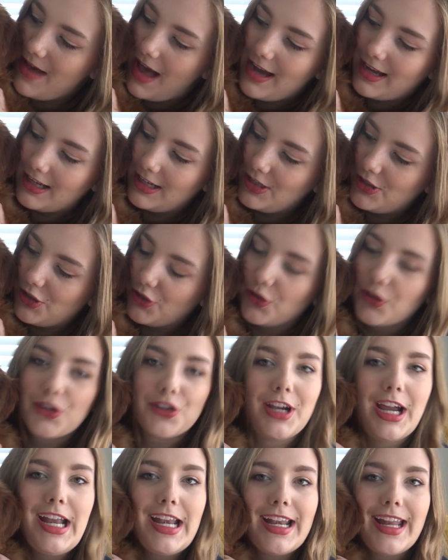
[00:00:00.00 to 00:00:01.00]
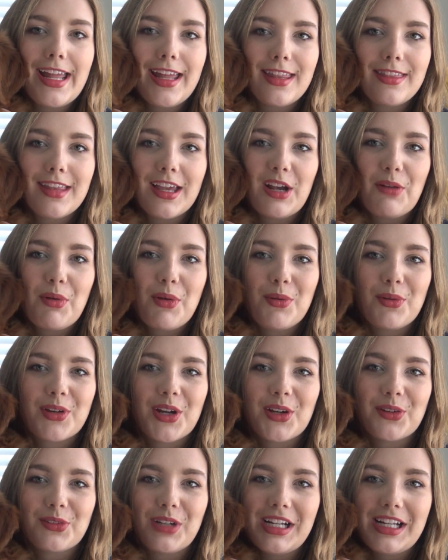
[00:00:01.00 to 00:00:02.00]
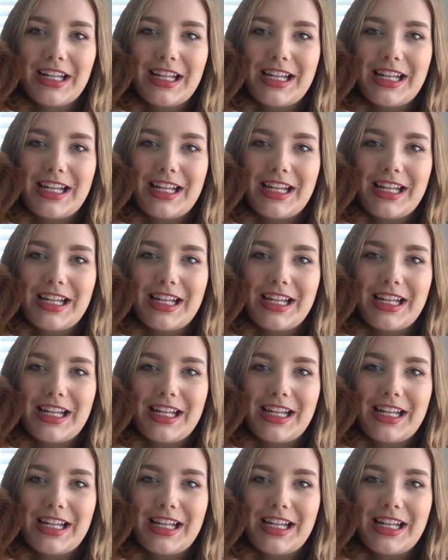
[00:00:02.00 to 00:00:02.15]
back into her crate, and then we will get right